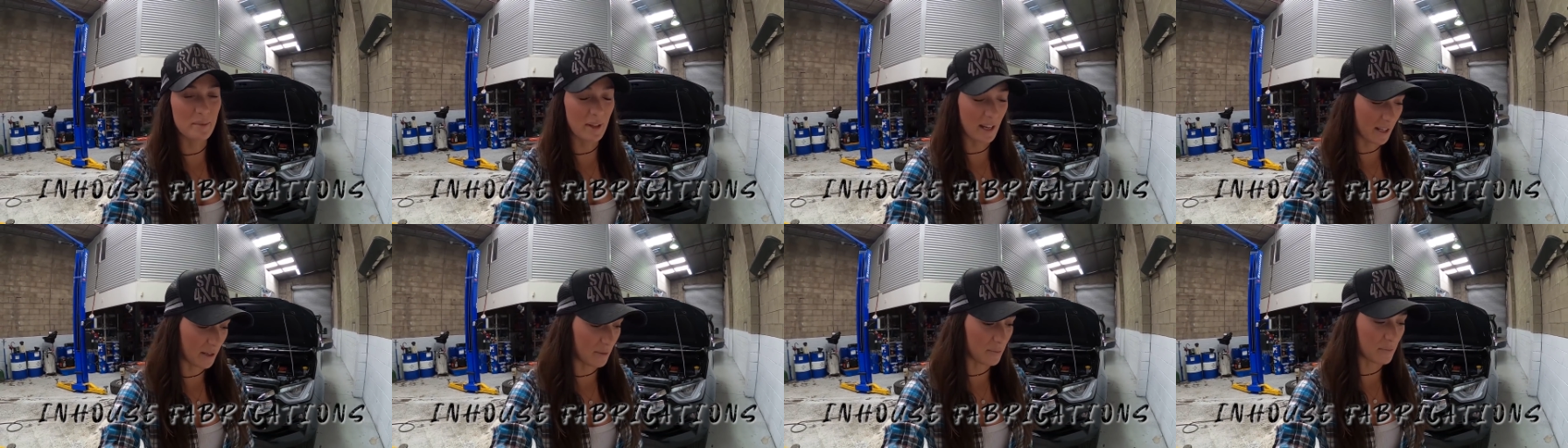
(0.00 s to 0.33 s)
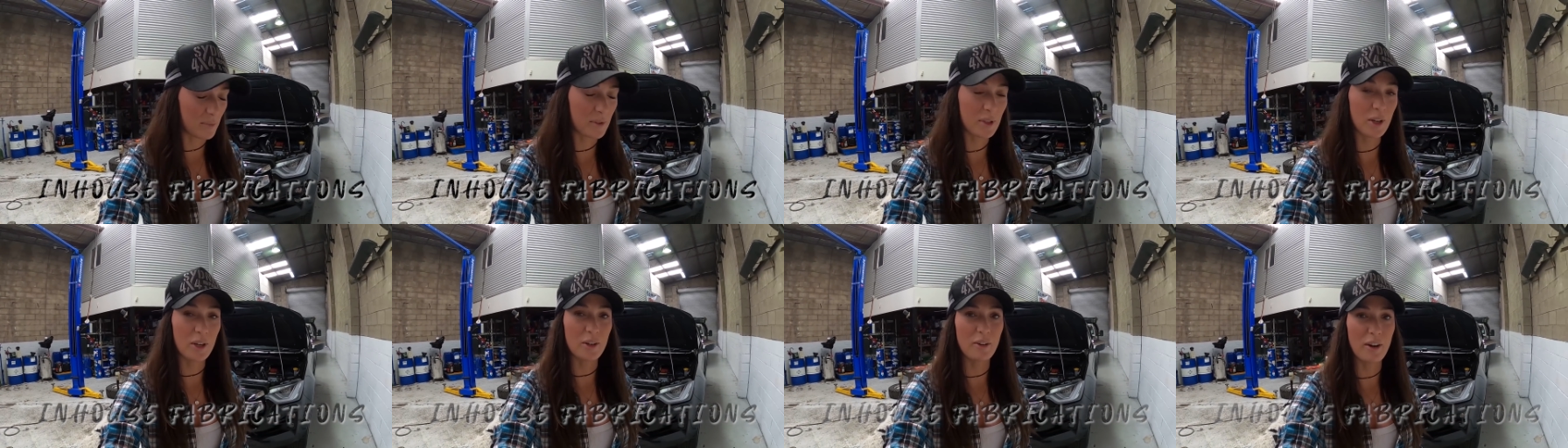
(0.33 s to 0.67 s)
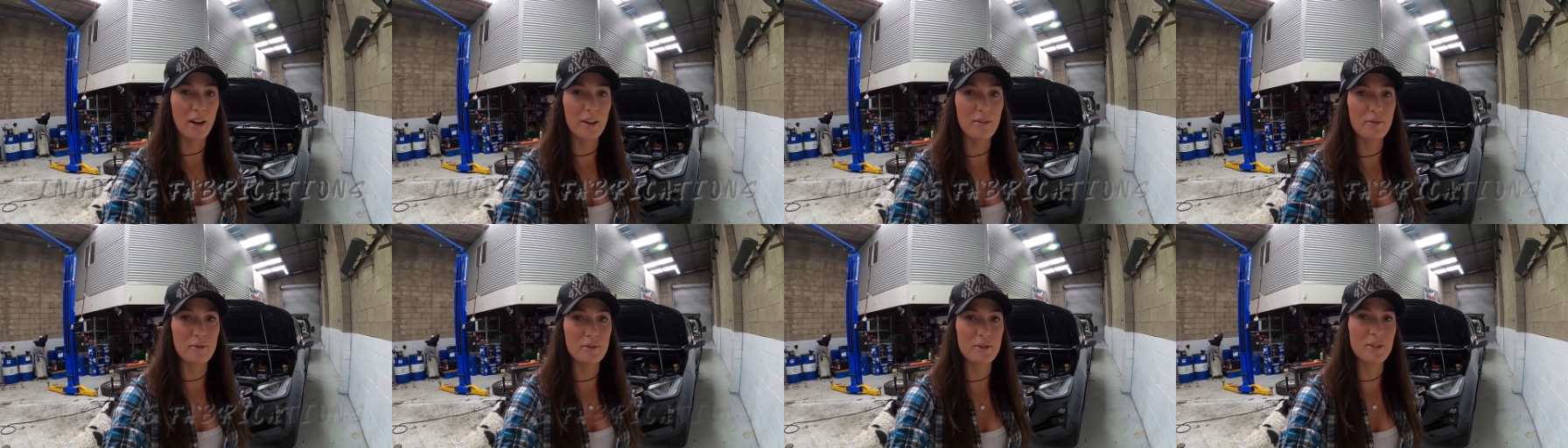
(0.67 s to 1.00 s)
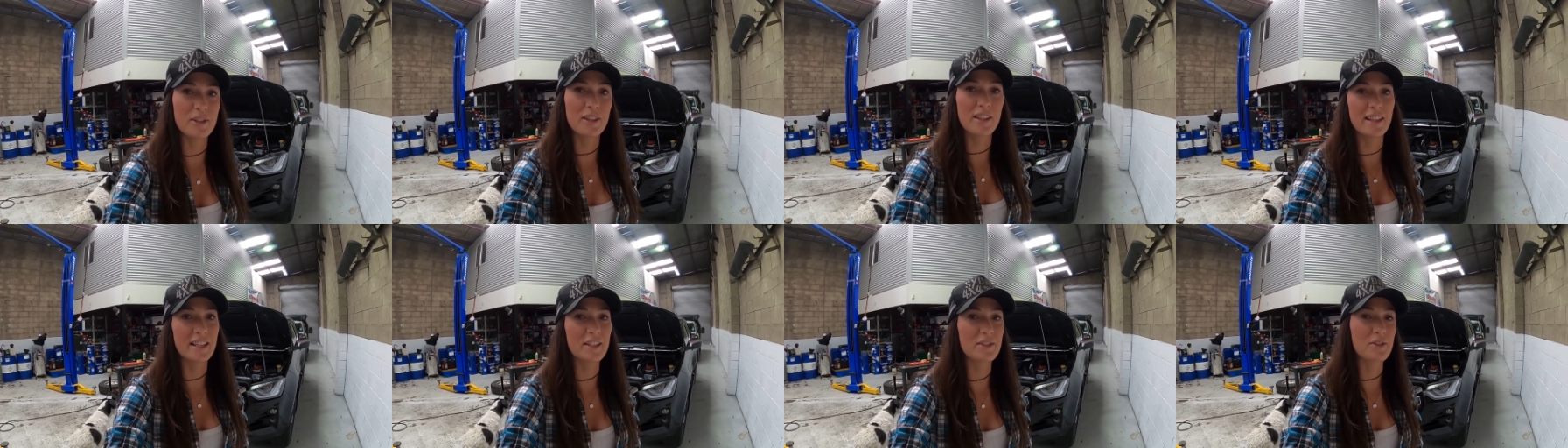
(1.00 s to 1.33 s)
Like, I'm so grateful
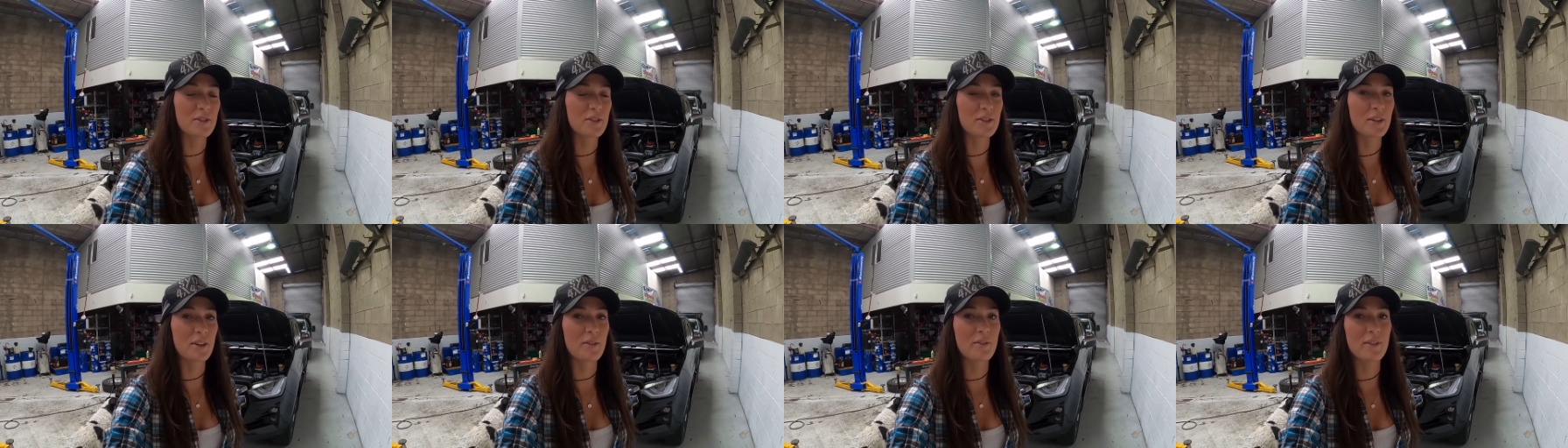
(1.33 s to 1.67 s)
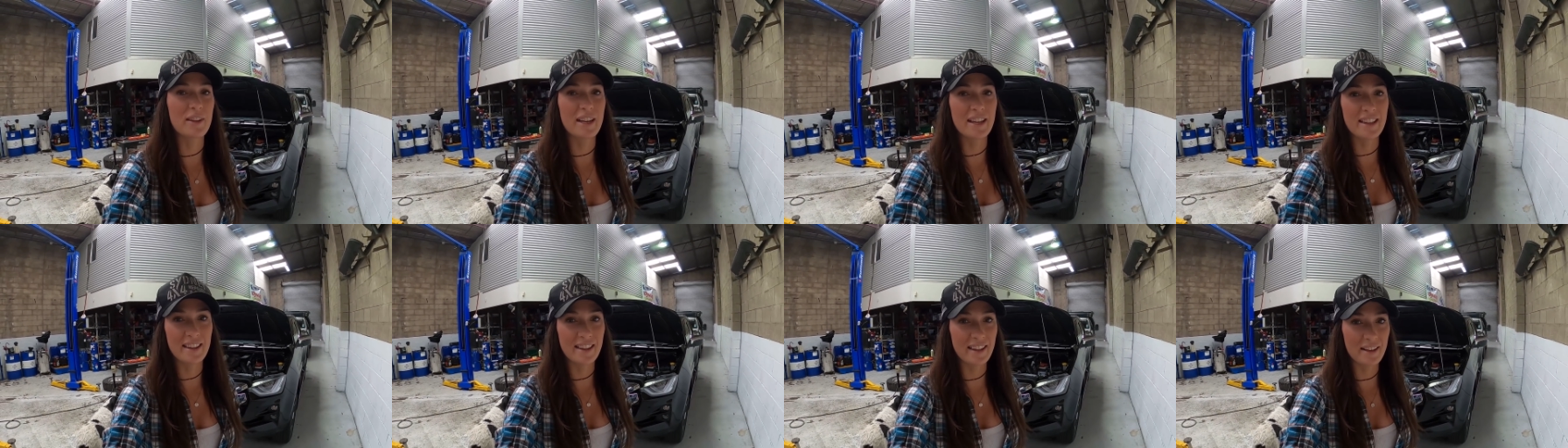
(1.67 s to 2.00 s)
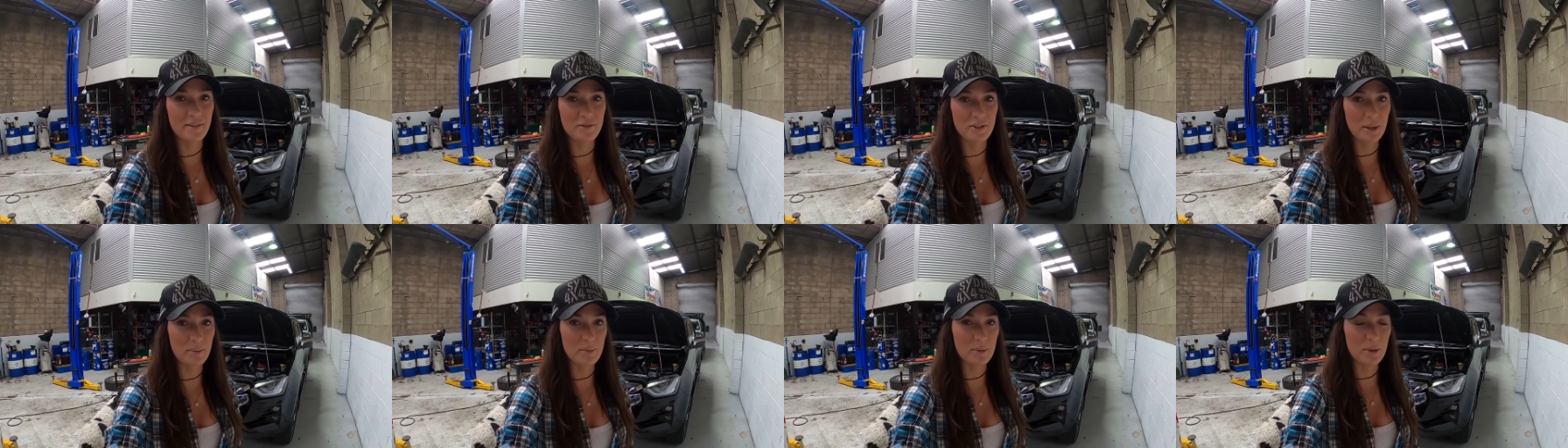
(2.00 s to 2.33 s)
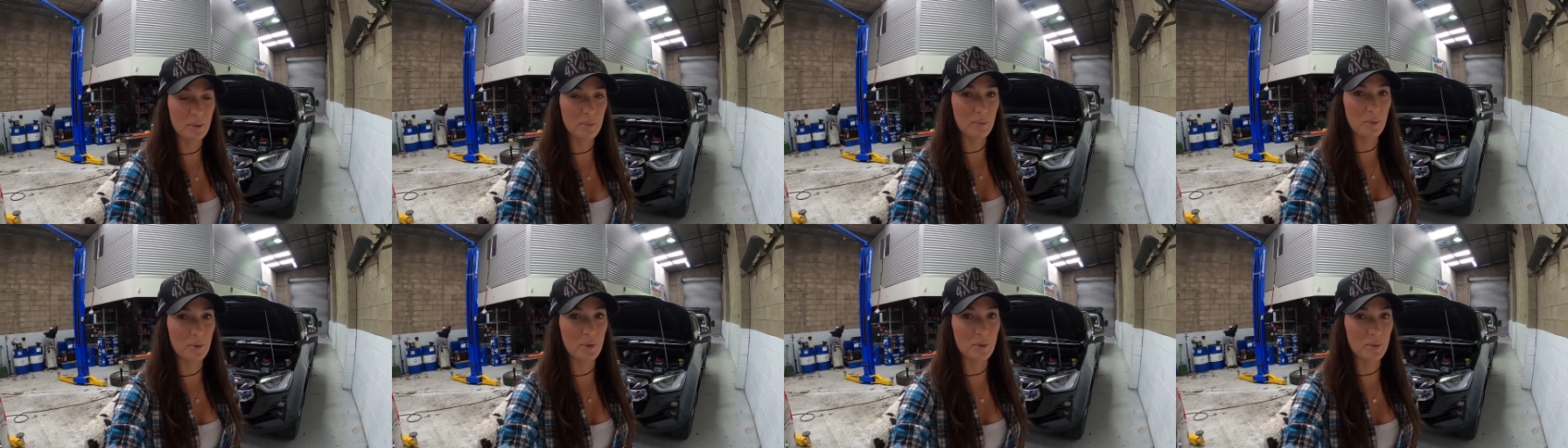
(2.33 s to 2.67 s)
to the legends over there that they've jumped
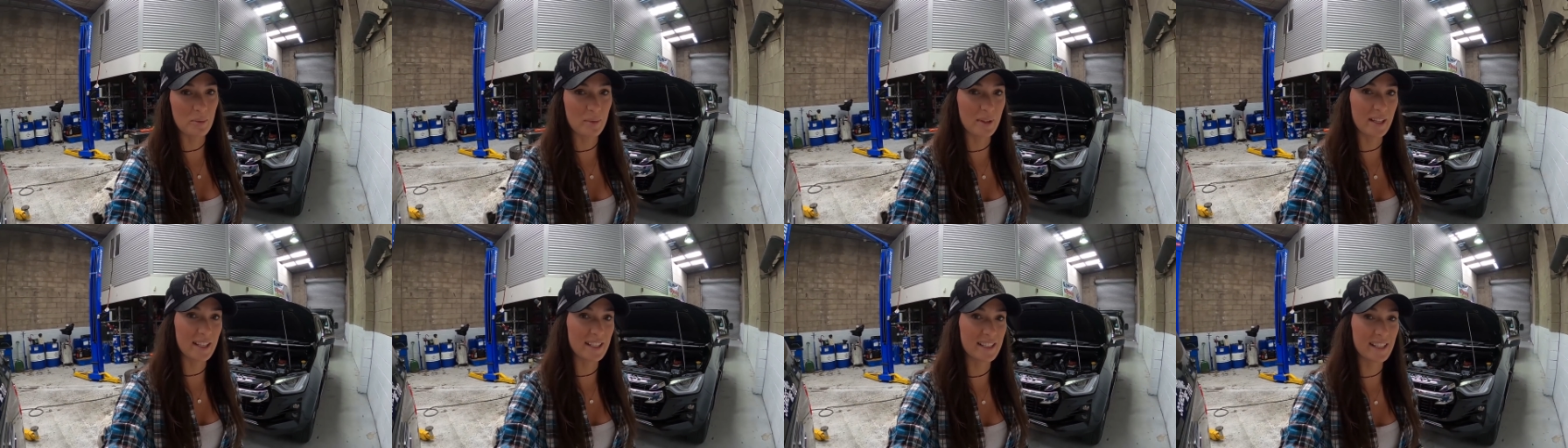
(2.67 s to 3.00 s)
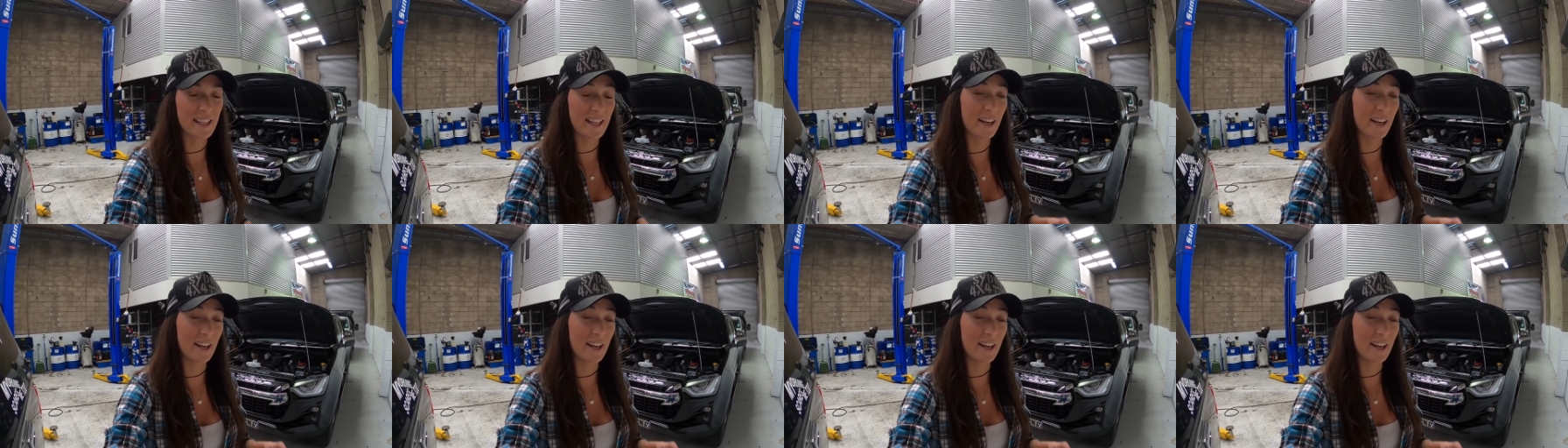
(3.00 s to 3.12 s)
on board with this,